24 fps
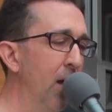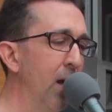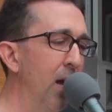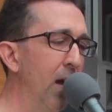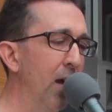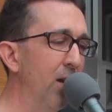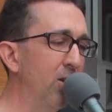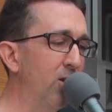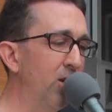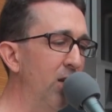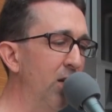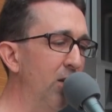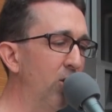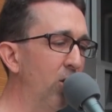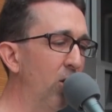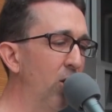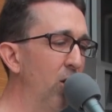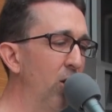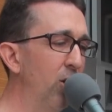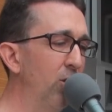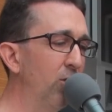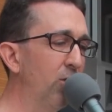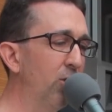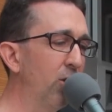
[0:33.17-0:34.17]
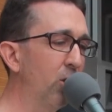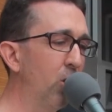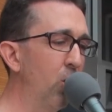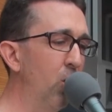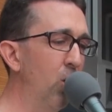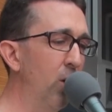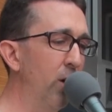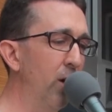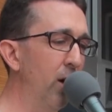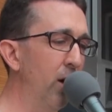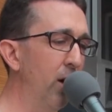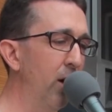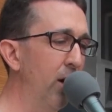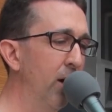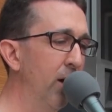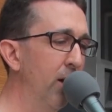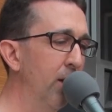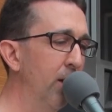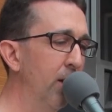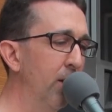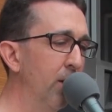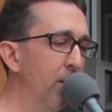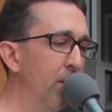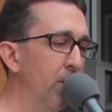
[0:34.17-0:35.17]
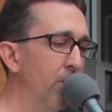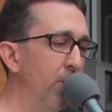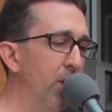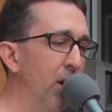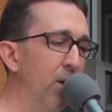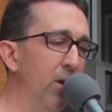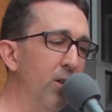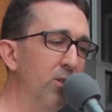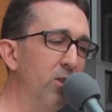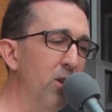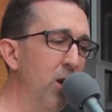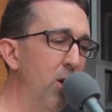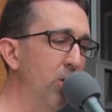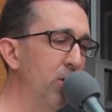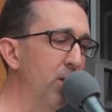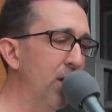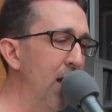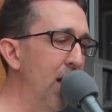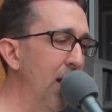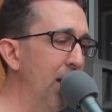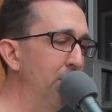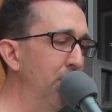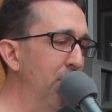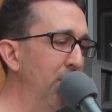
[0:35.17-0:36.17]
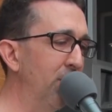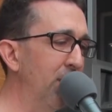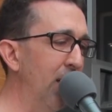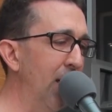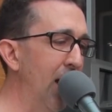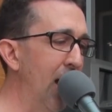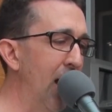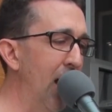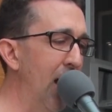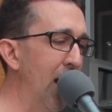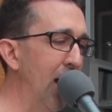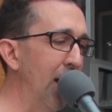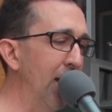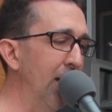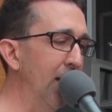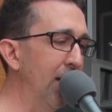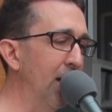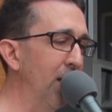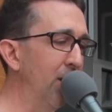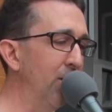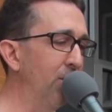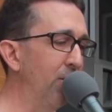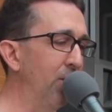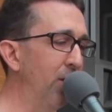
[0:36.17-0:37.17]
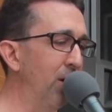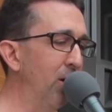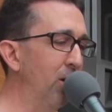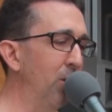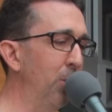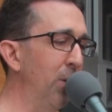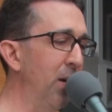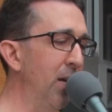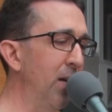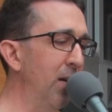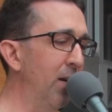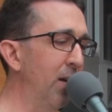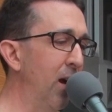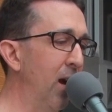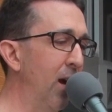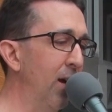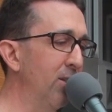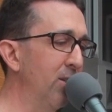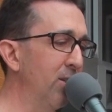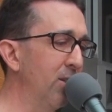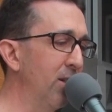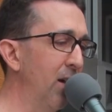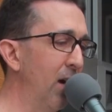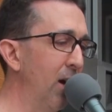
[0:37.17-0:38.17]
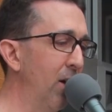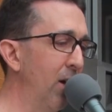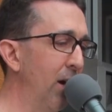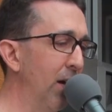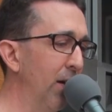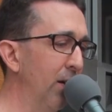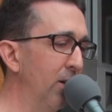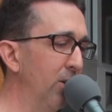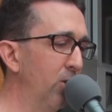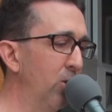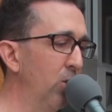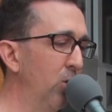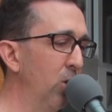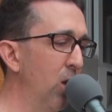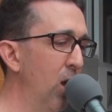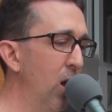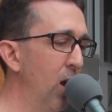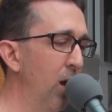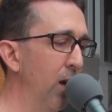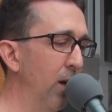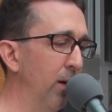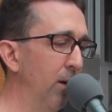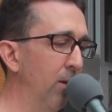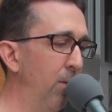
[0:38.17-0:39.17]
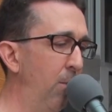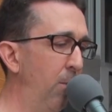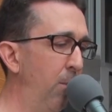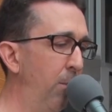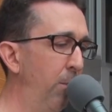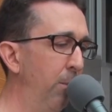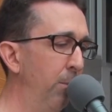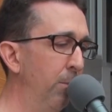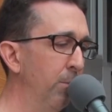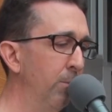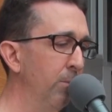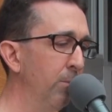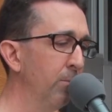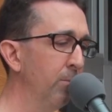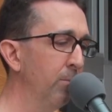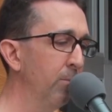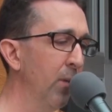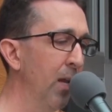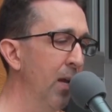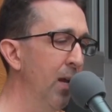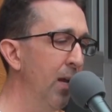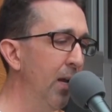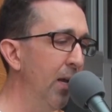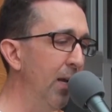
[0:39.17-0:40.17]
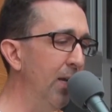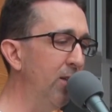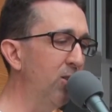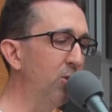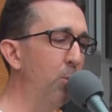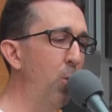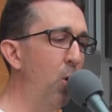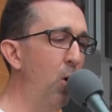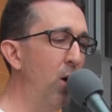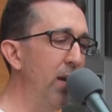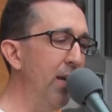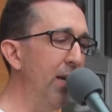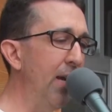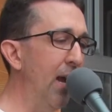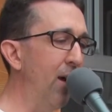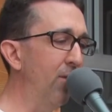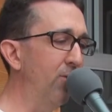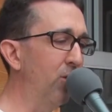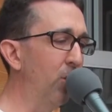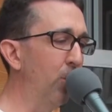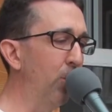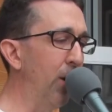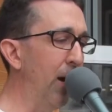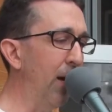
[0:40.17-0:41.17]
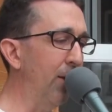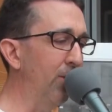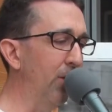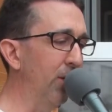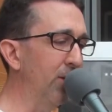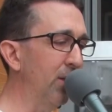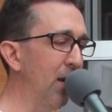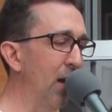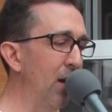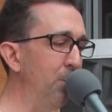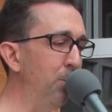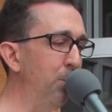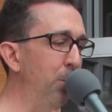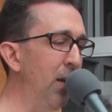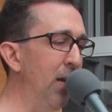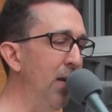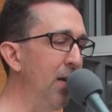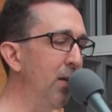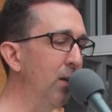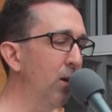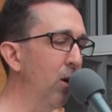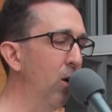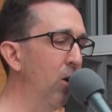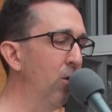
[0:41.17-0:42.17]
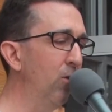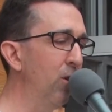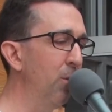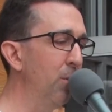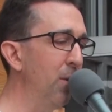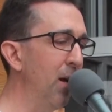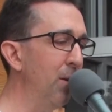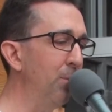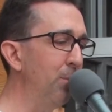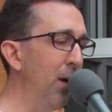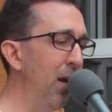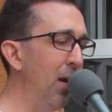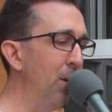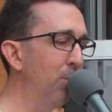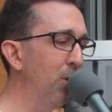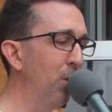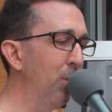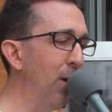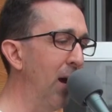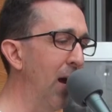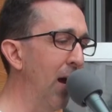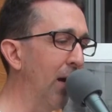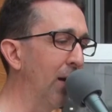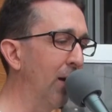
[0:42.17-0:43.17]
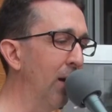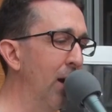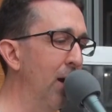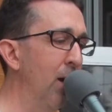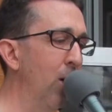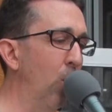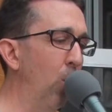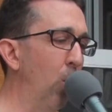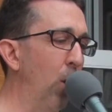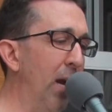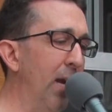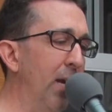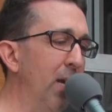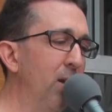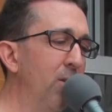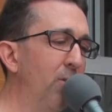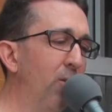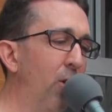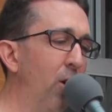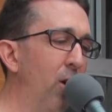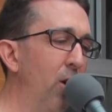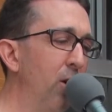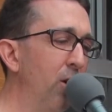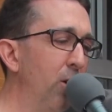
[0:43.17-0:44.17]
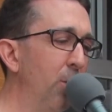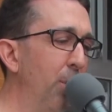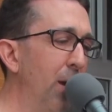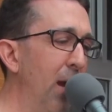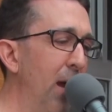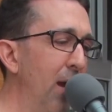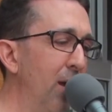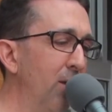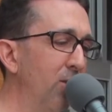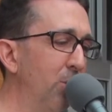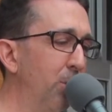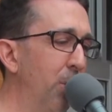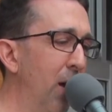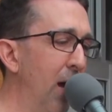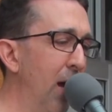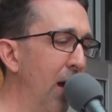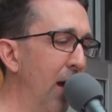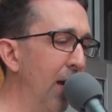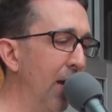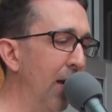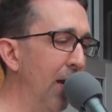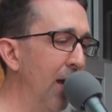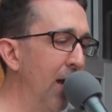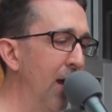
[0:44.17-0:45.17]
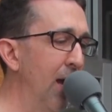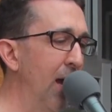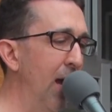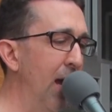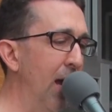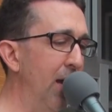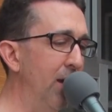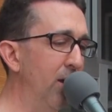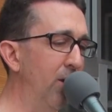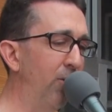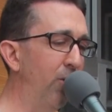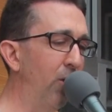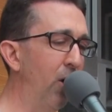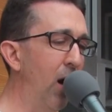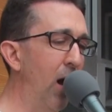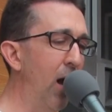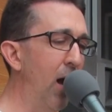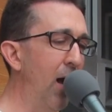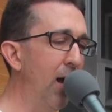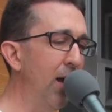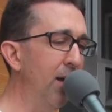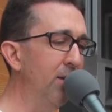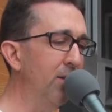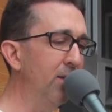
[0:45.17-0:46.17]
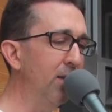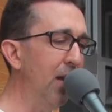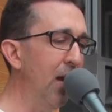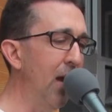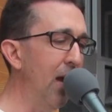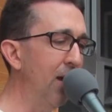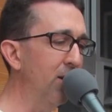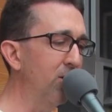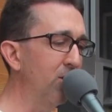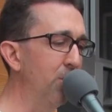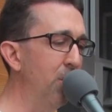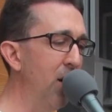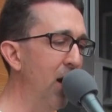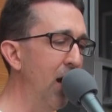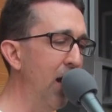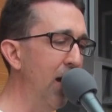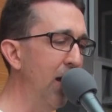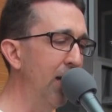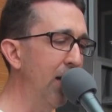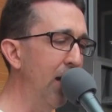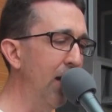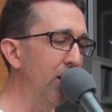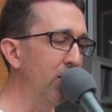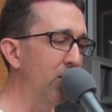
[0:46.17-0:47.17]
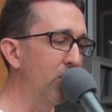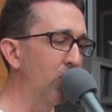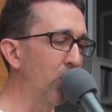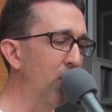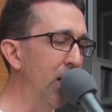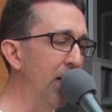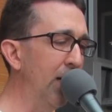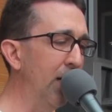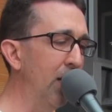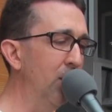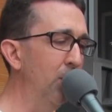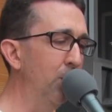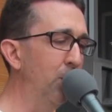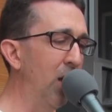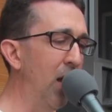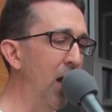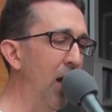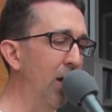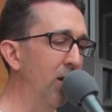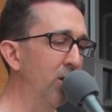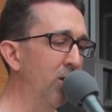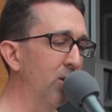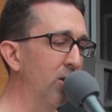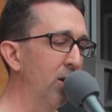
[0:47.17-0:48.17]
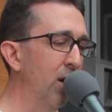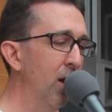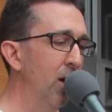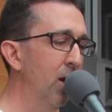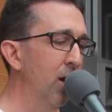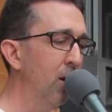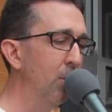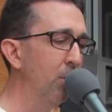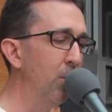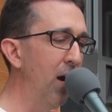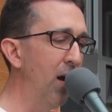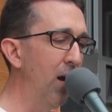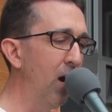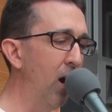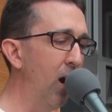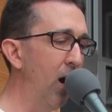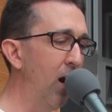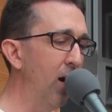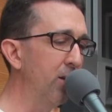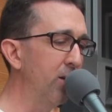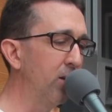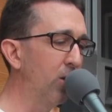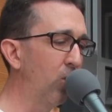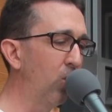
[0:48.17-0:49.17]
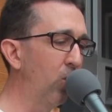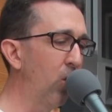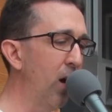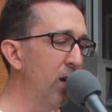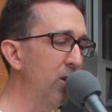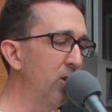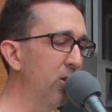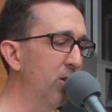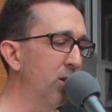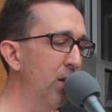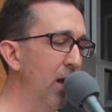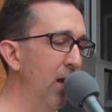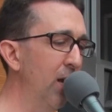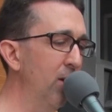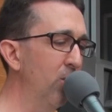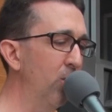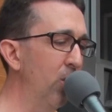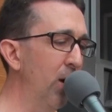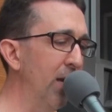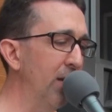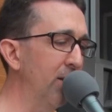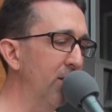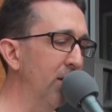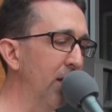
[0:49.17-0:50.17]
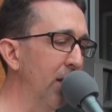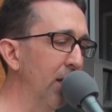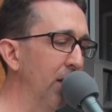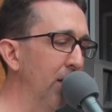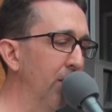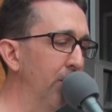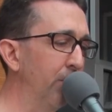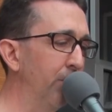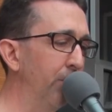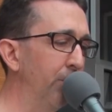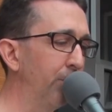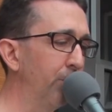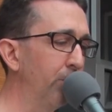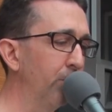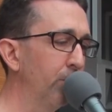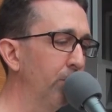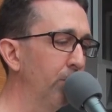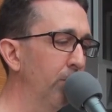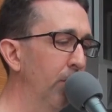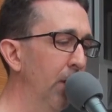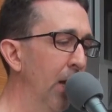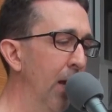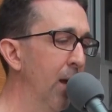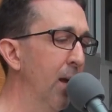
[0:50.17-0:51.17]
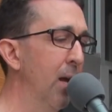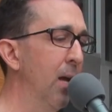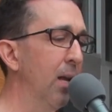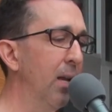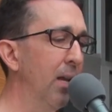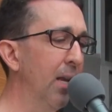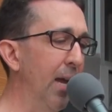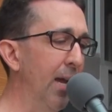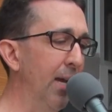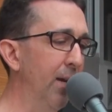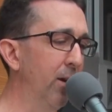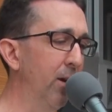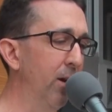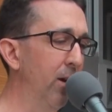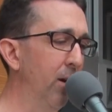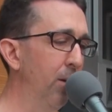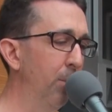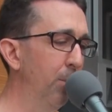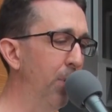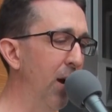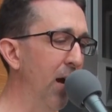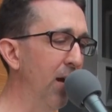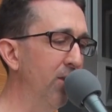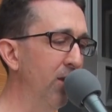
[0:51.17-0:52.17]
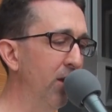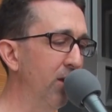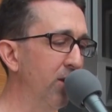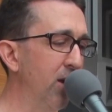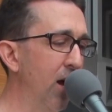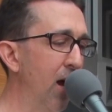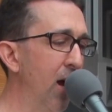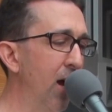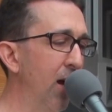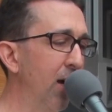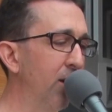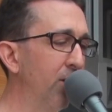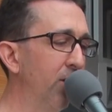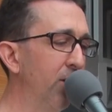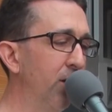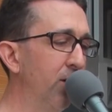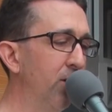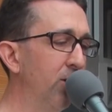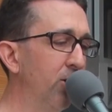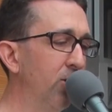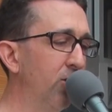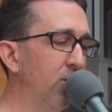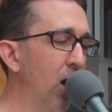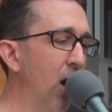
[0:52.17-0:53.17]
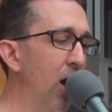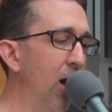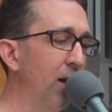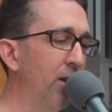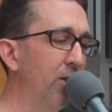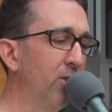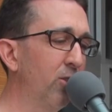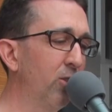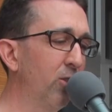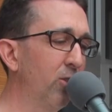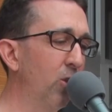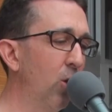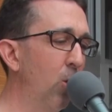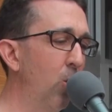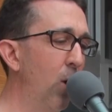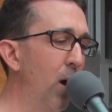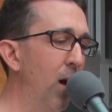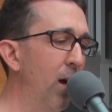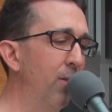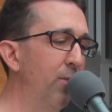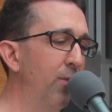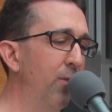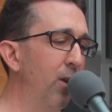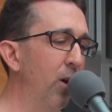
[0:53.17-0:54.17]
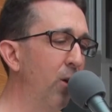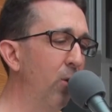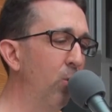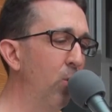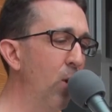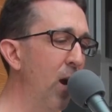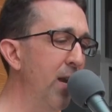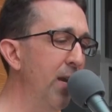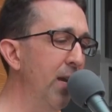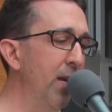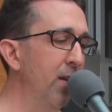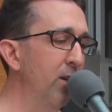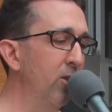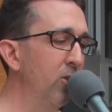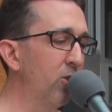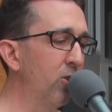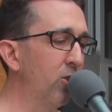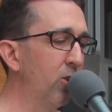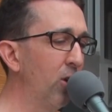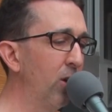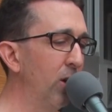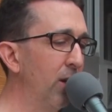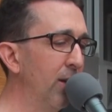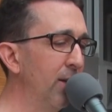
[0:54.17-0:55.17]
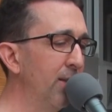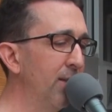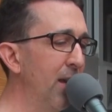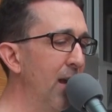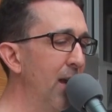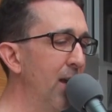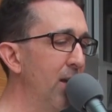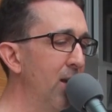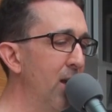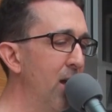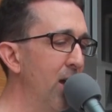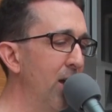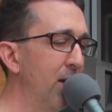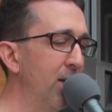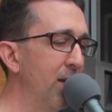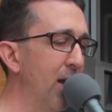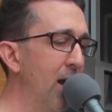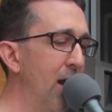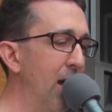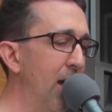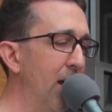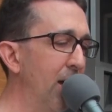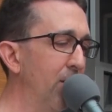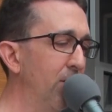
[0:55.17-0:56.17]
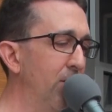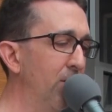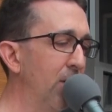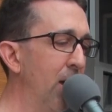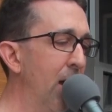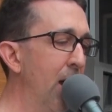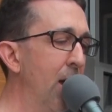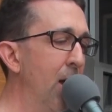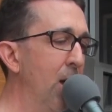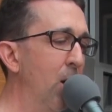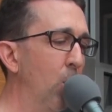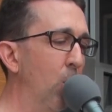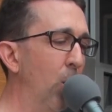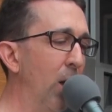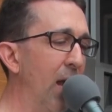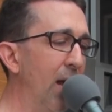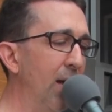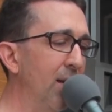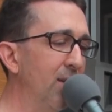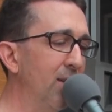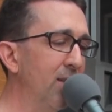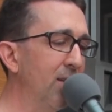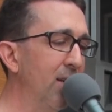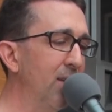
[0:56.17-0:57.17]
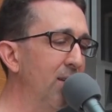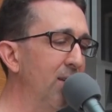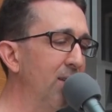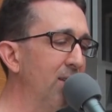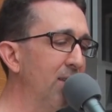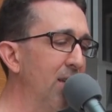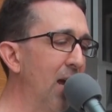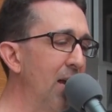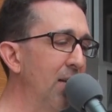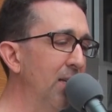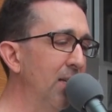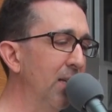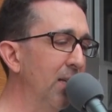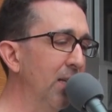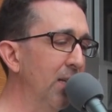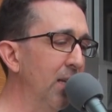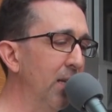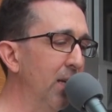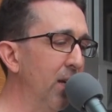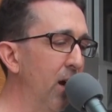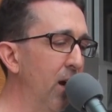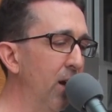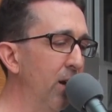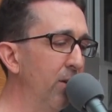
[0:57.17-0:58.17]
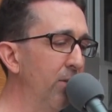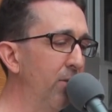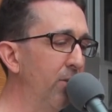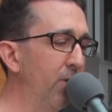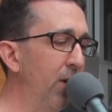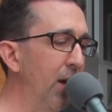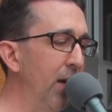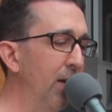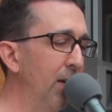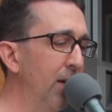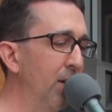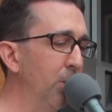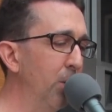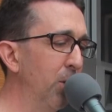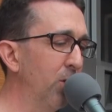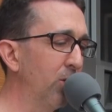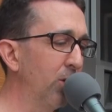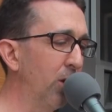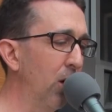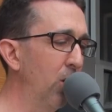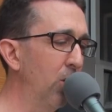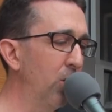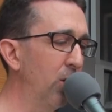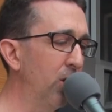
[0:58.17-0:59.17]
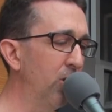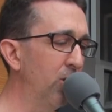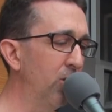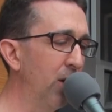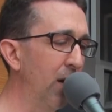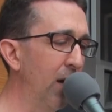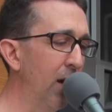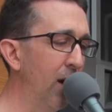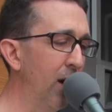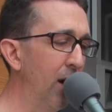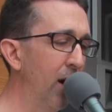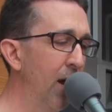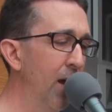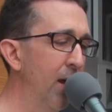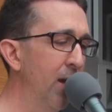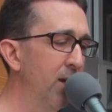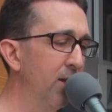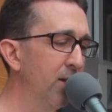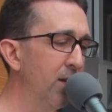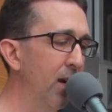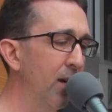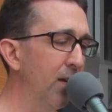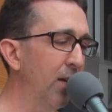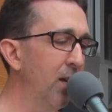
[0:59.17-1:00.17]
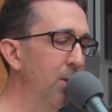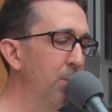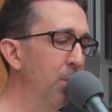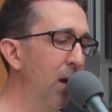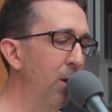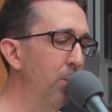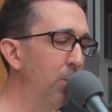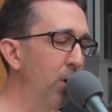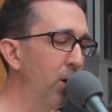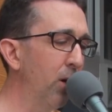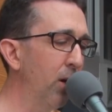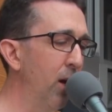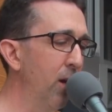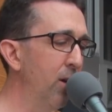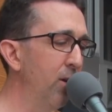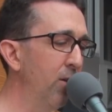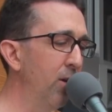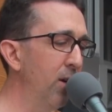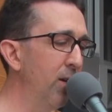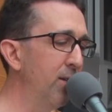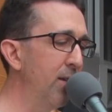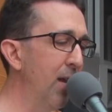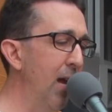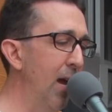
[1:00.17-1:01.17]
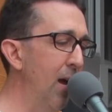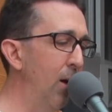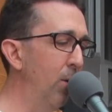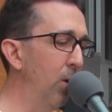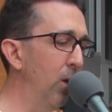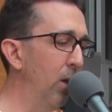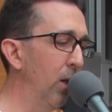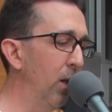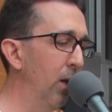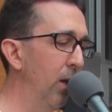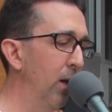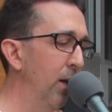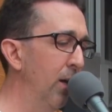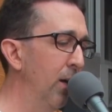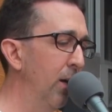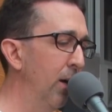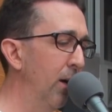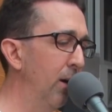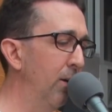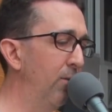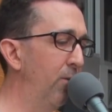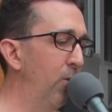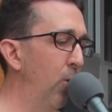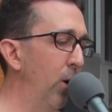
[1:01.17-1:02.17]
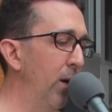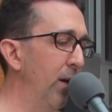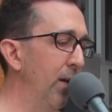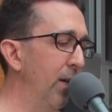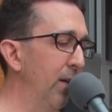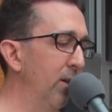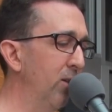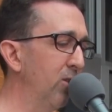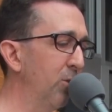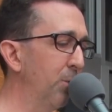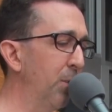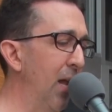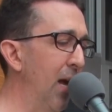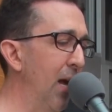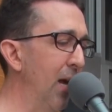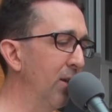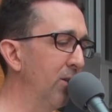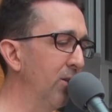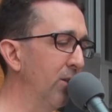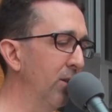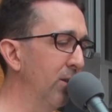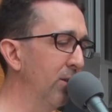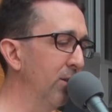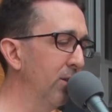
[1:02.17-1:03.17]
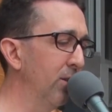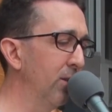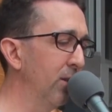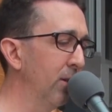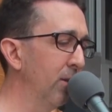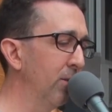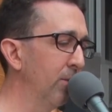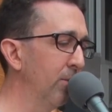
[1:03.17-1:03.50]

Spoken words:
As she turns the corner, there is no time to say hi, and I fear being caught staring too long. Each morning after breakfast, I peek over my paperback, waiting for her to pass by. And if her eyes catch mine, I shrink and blush, my heart crushed and racing. Later, by the dock, the jocks show off their running, shirtless, headlong dives, while I sit silently on a fading Muskoka chair, tucking my book under a towel, avoiding splashes.